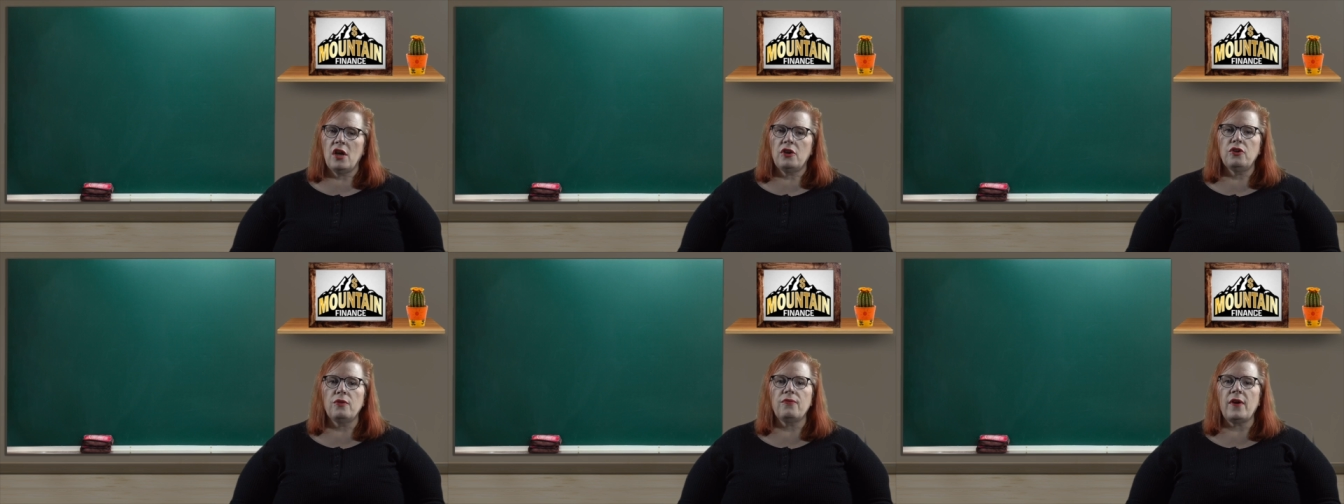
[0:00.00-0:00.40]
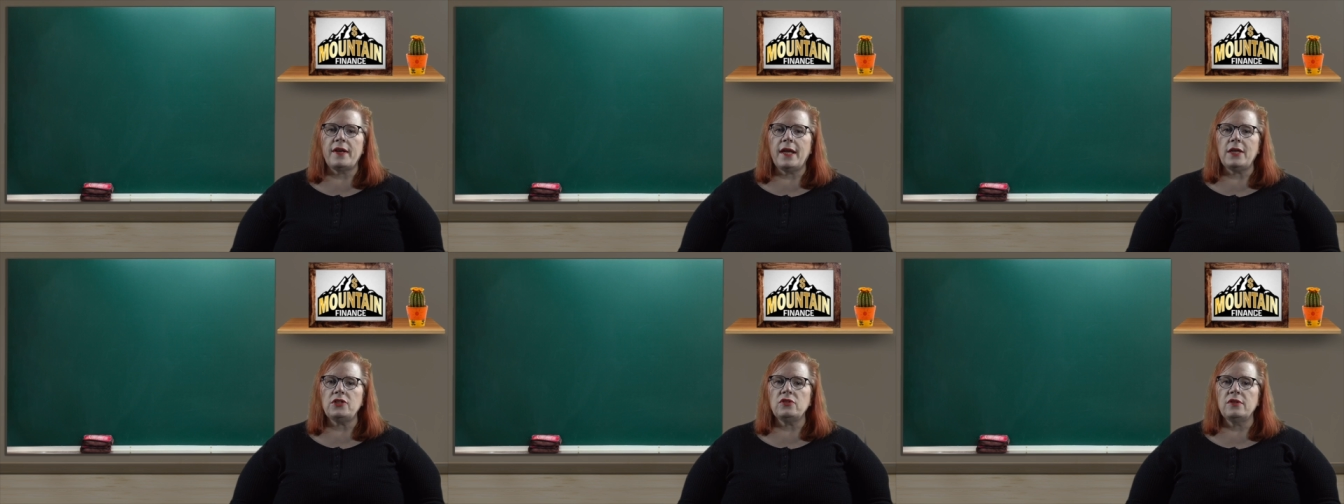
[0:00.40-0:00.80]
Your
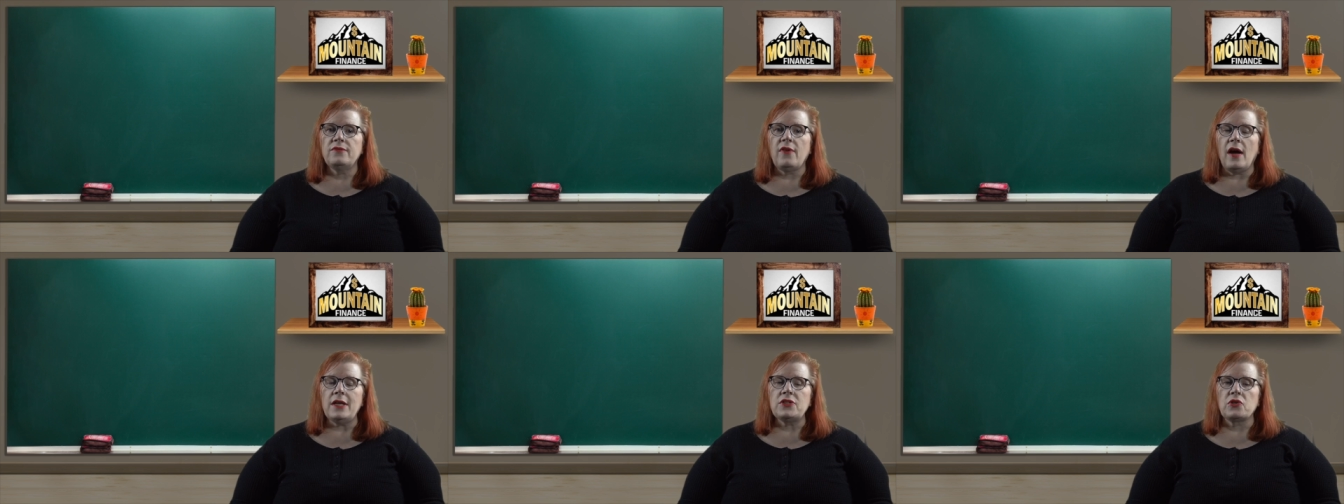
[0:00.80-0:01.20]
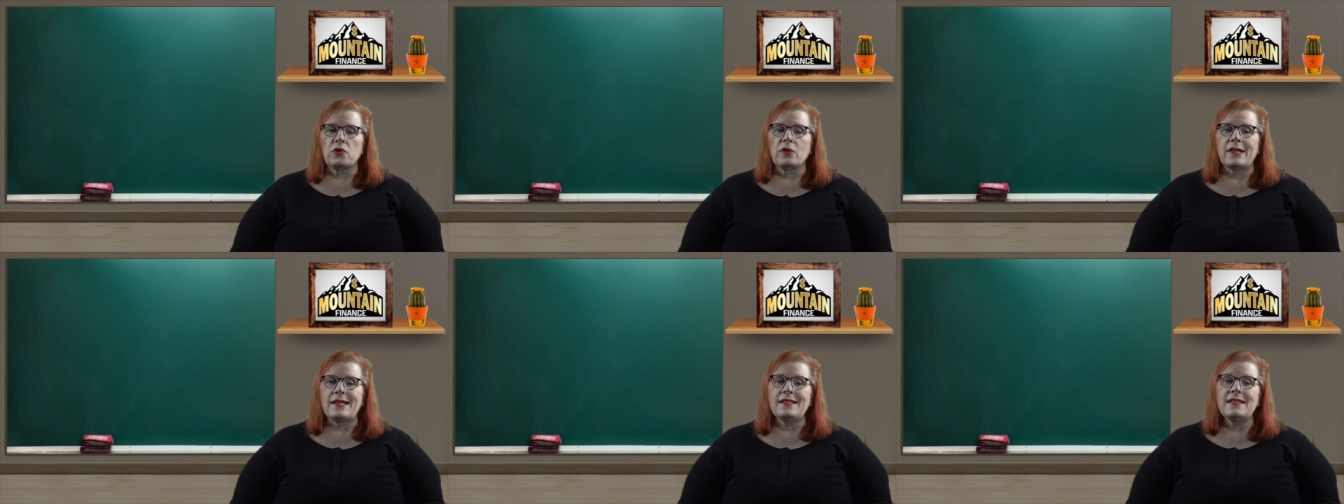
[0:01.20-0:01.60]
financial
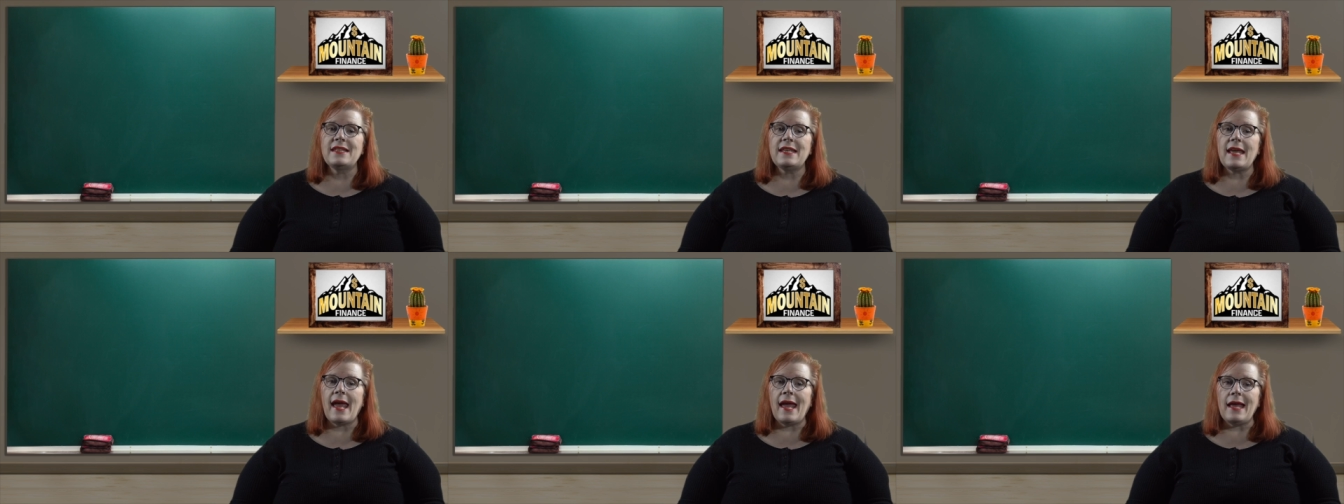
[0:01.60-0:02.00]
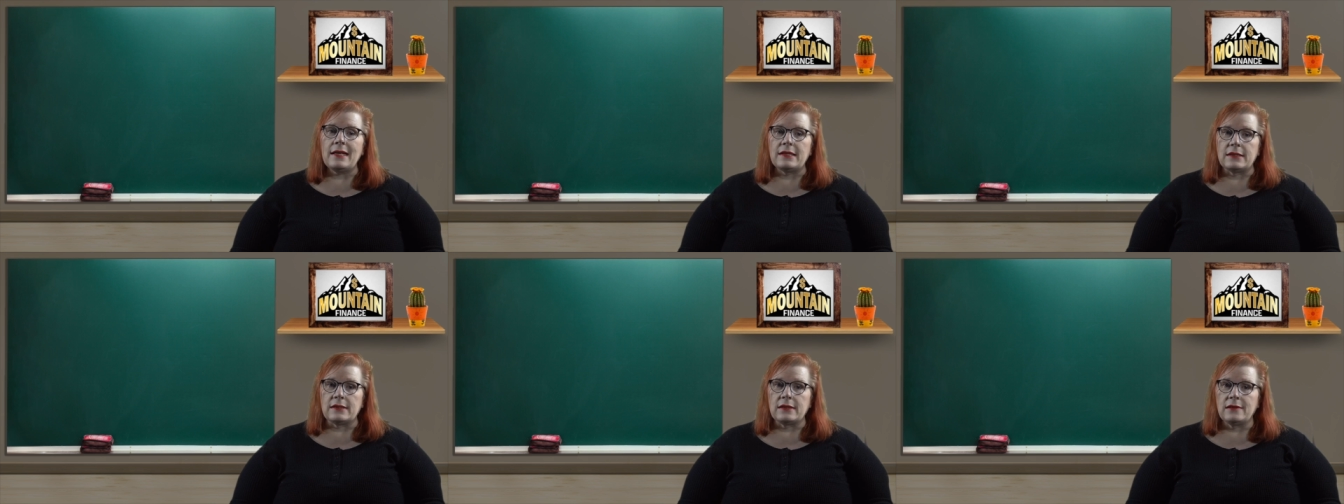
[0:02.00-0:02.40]
advisor is the
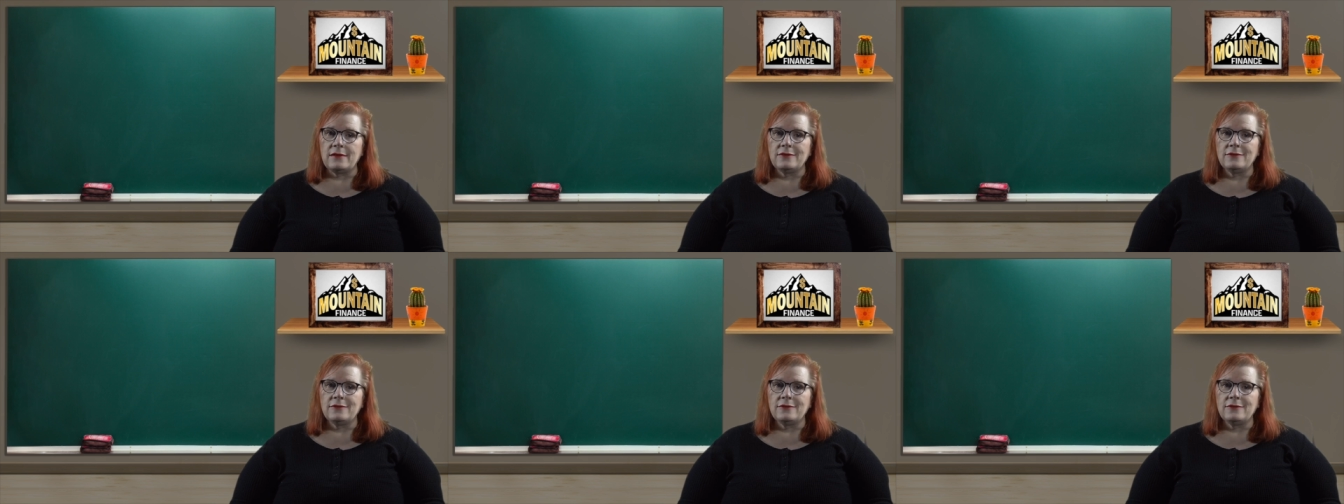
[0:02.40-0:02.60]
end.